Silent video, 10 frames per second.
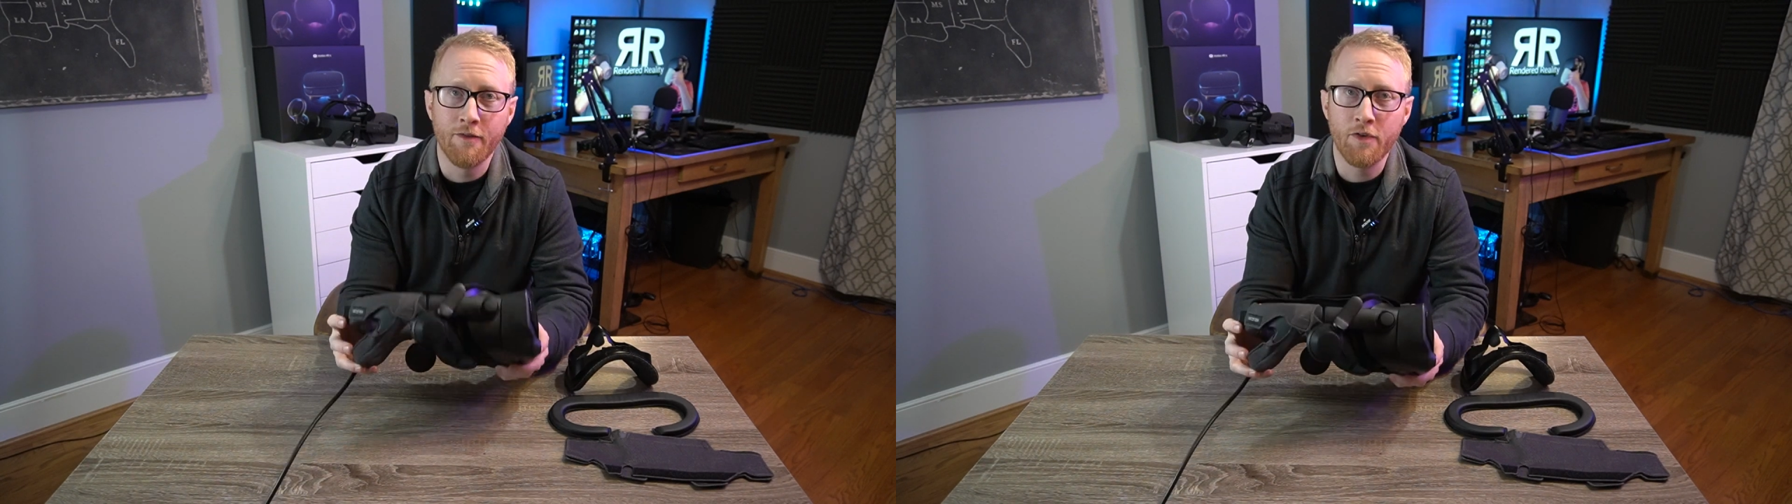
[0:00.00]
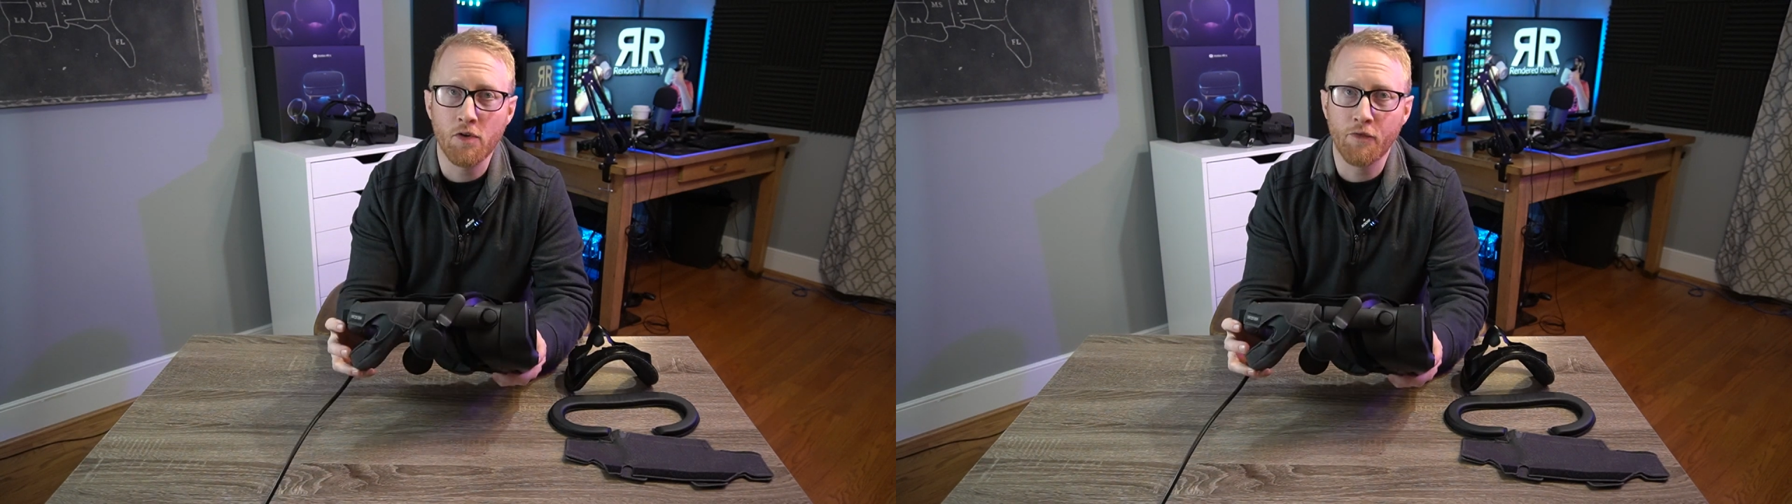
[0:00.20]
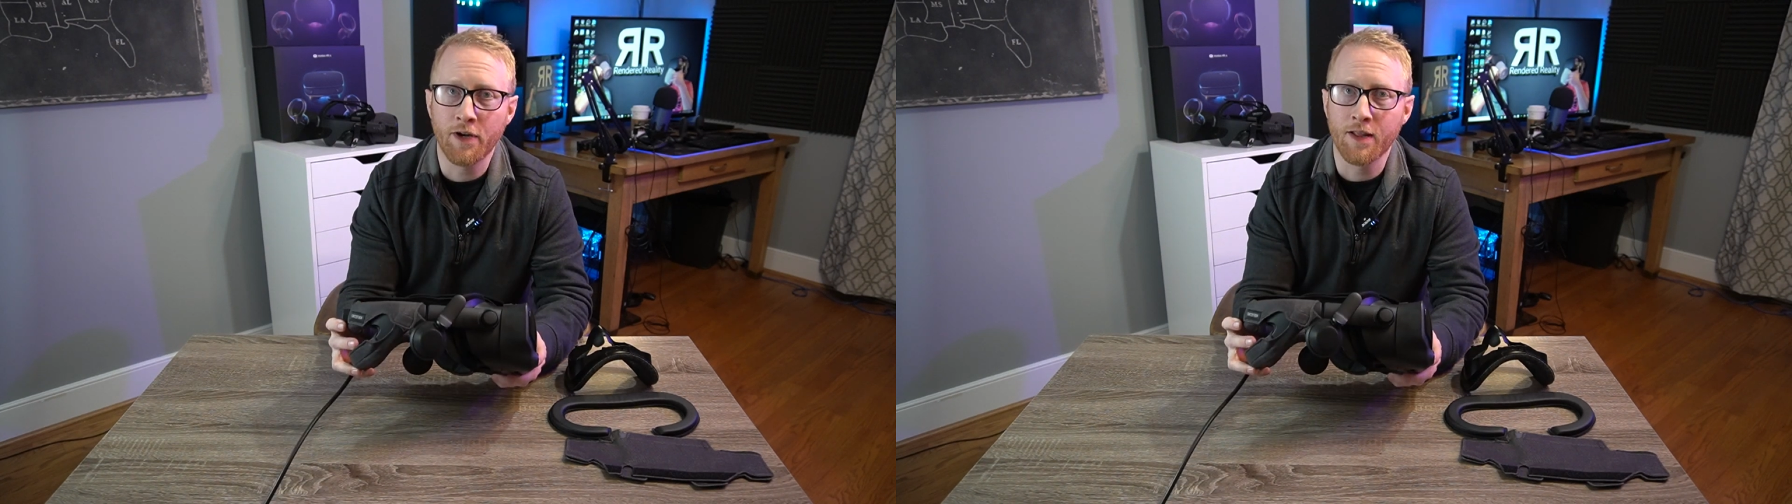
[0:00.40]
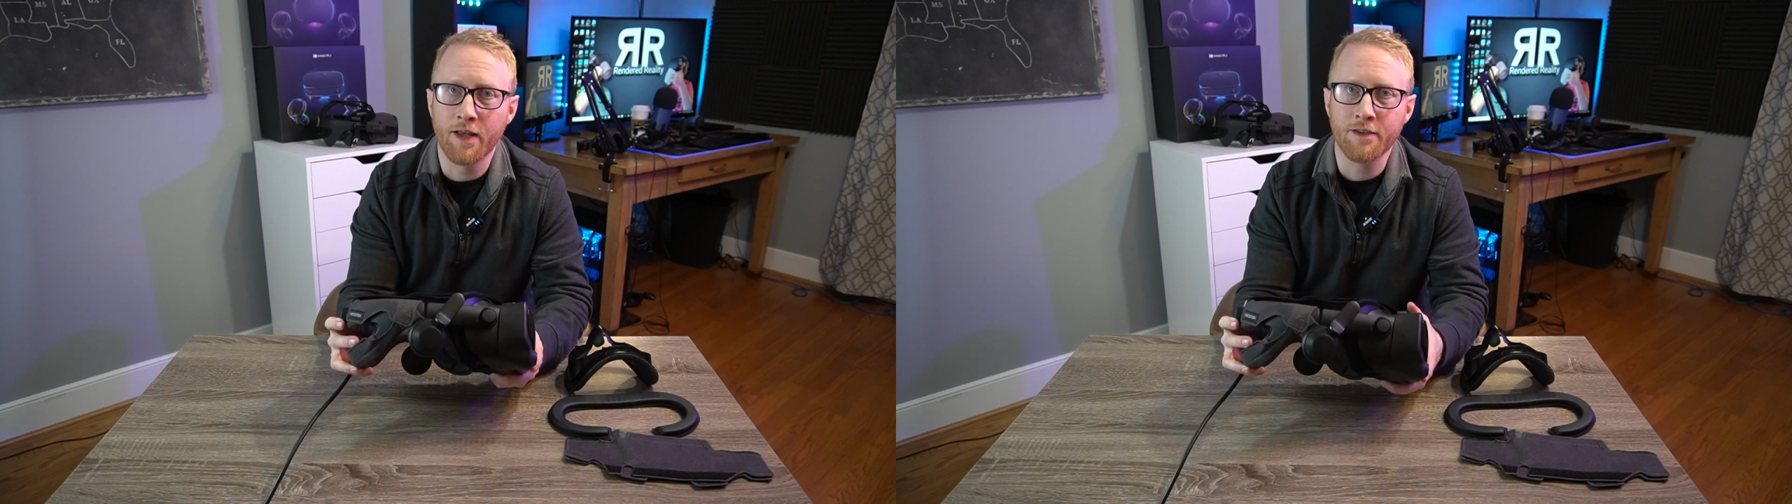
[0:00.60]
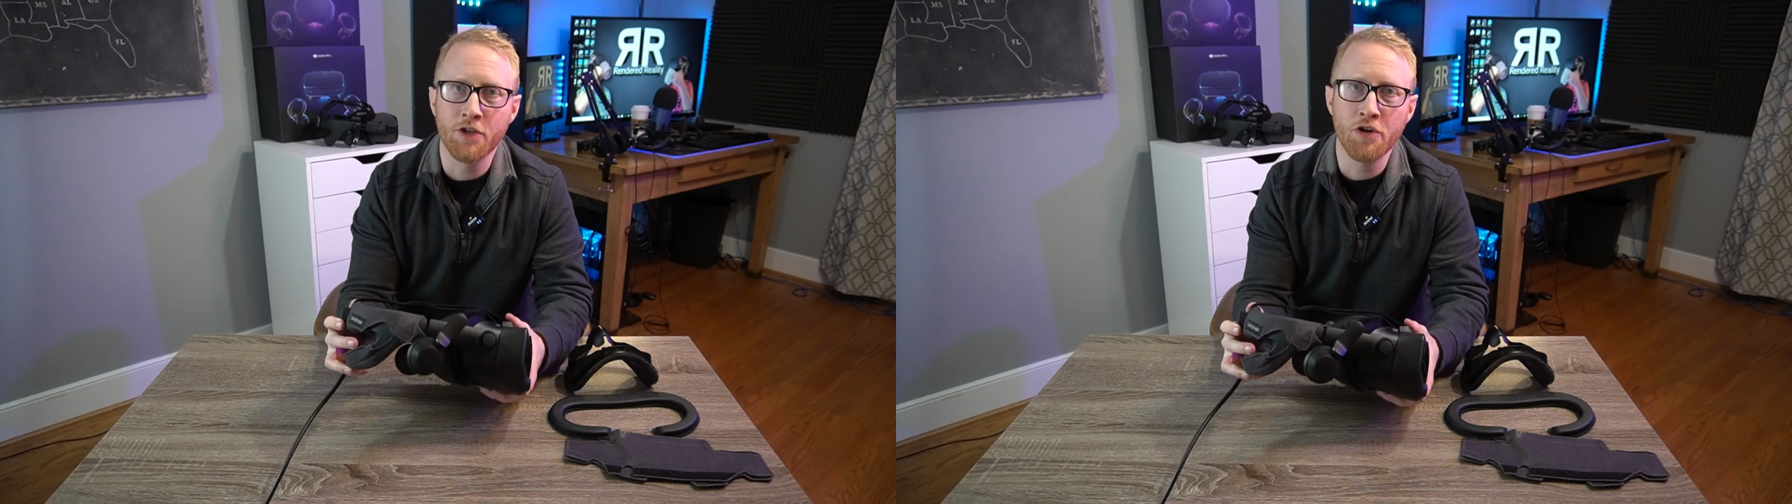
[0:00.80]
Feel free to
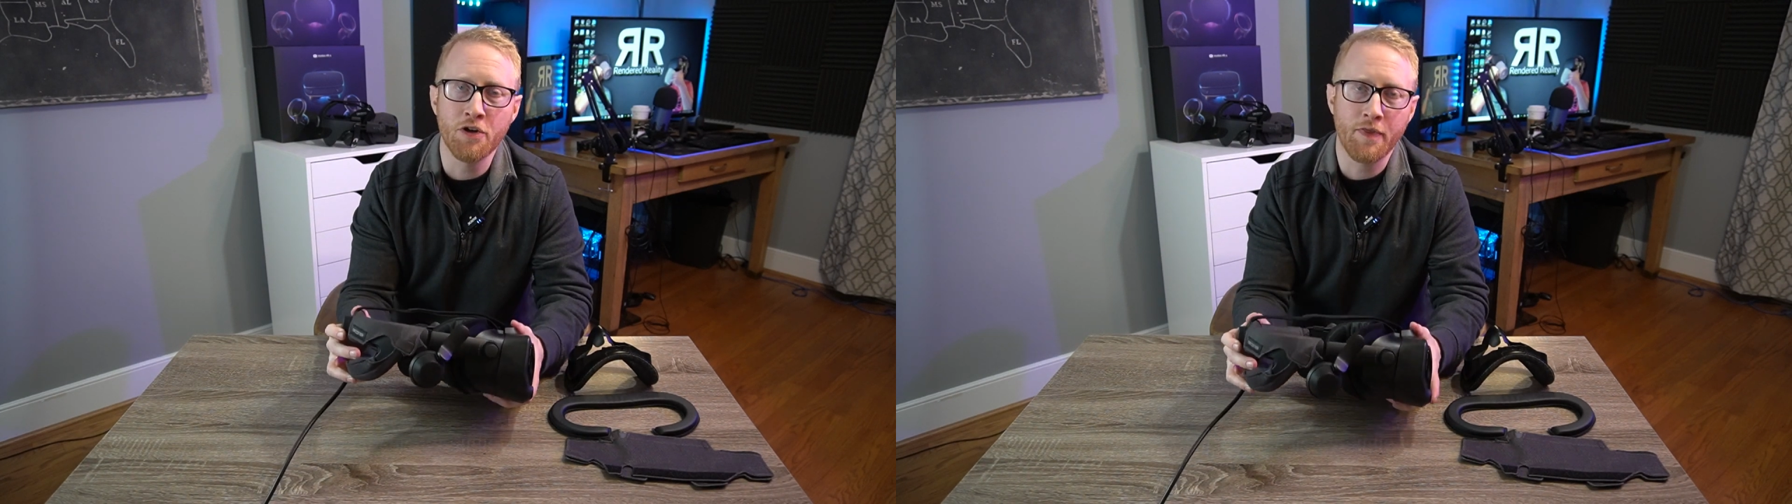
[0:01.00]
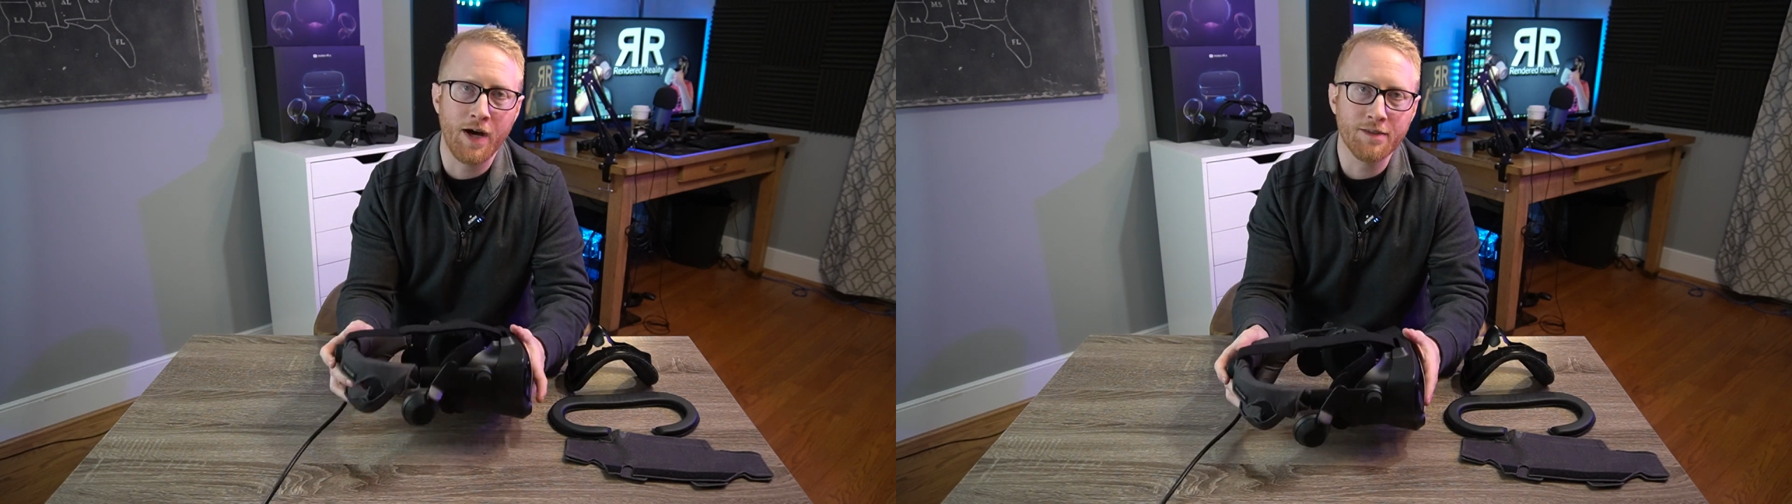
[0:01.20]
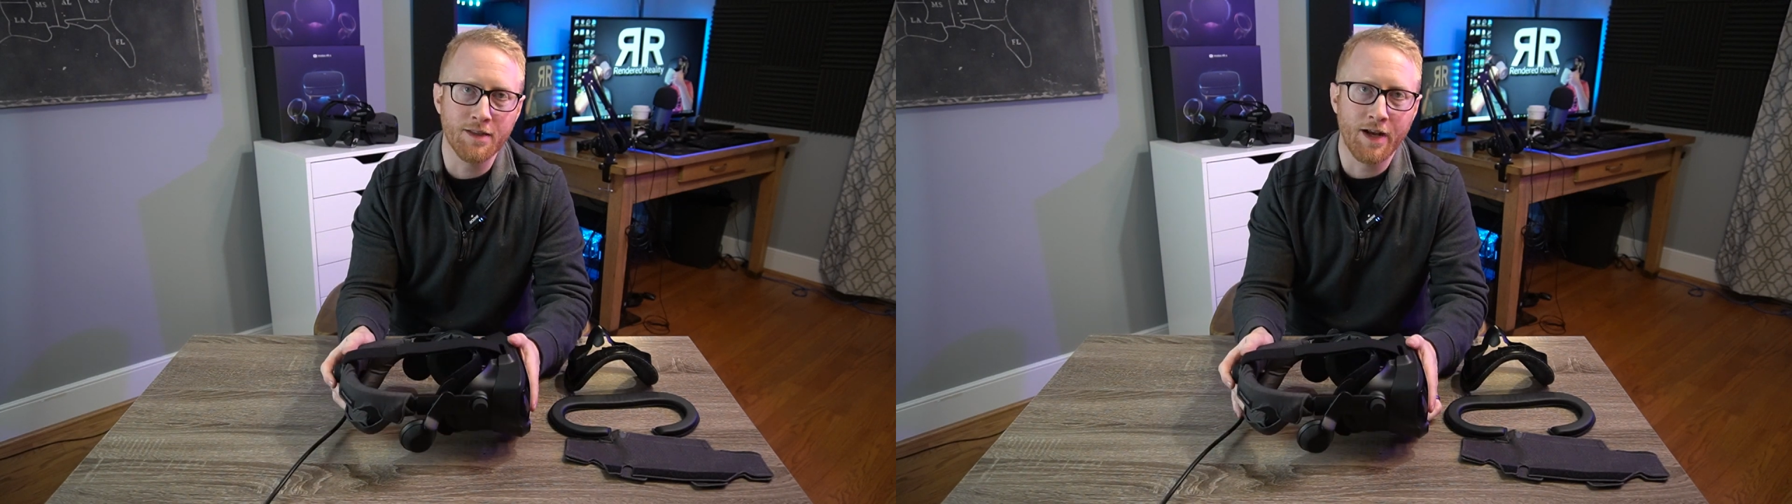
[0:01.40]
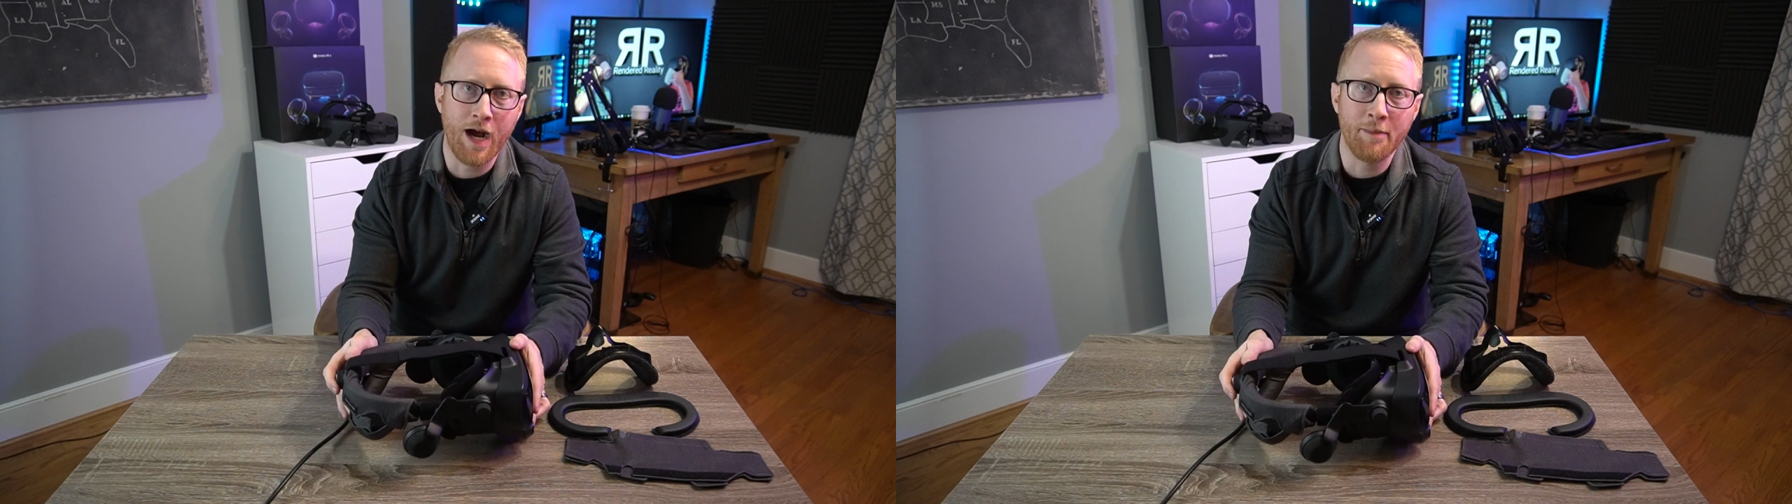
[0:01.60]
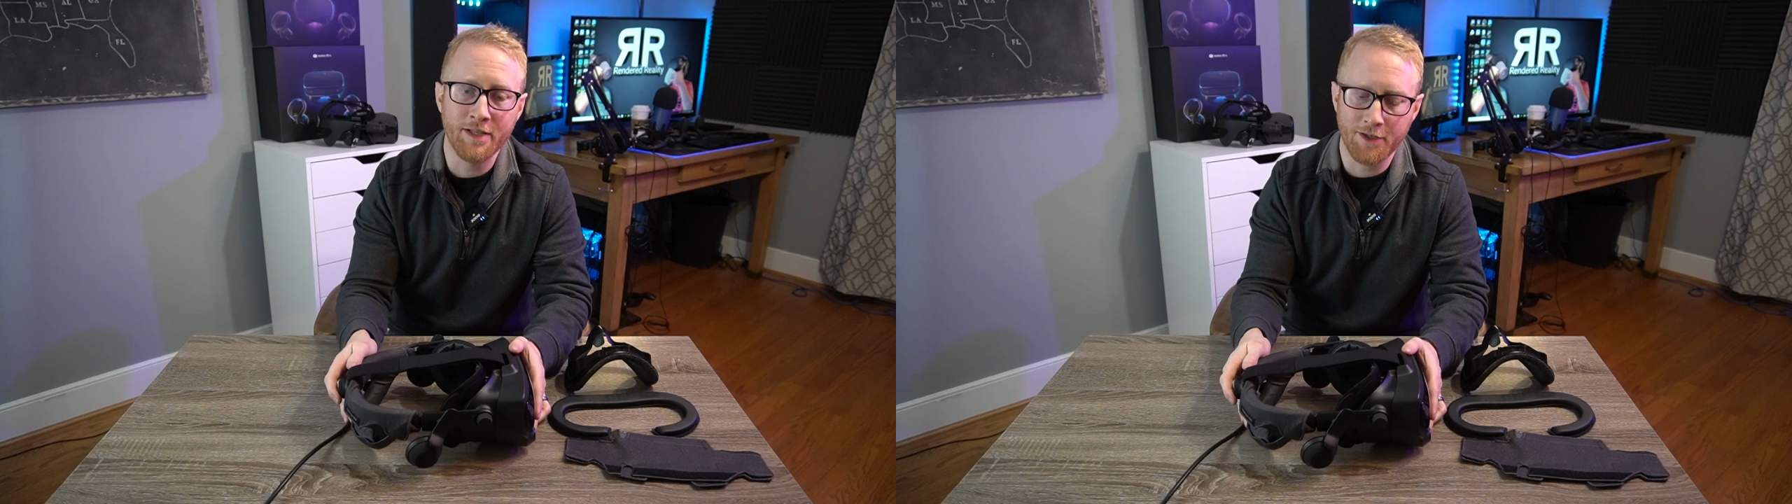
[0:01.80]
let us know your thoughts in the
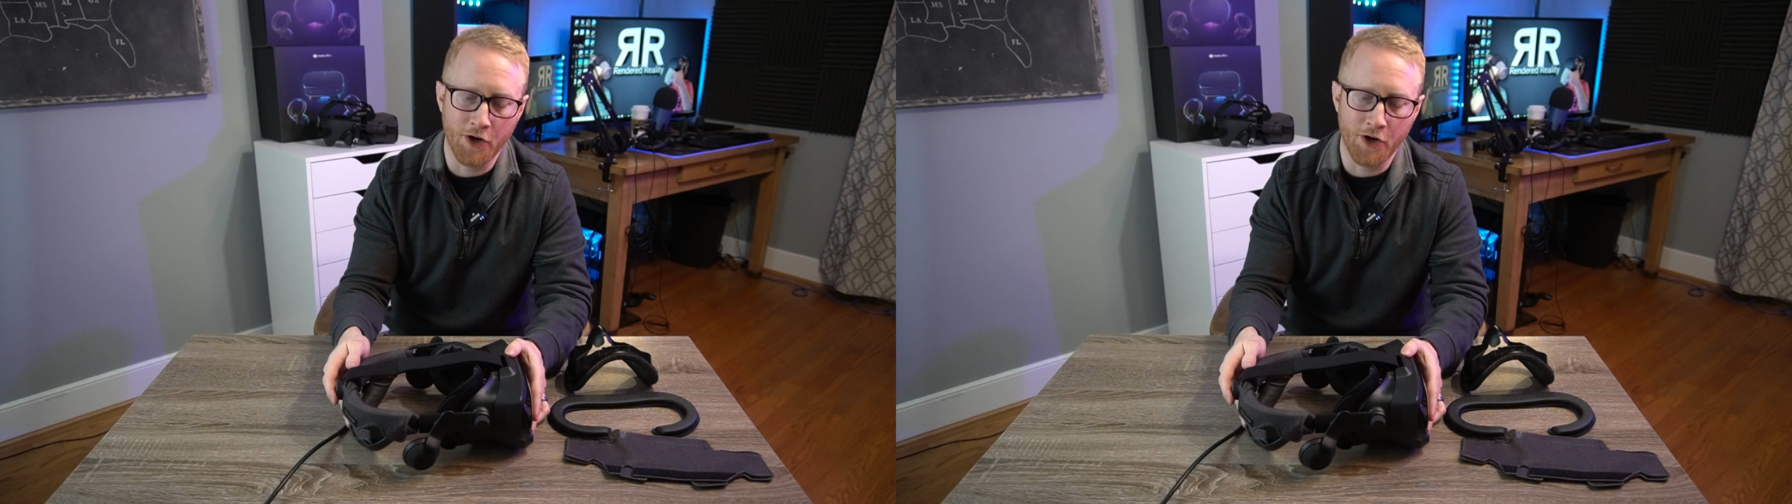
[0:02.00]
comments.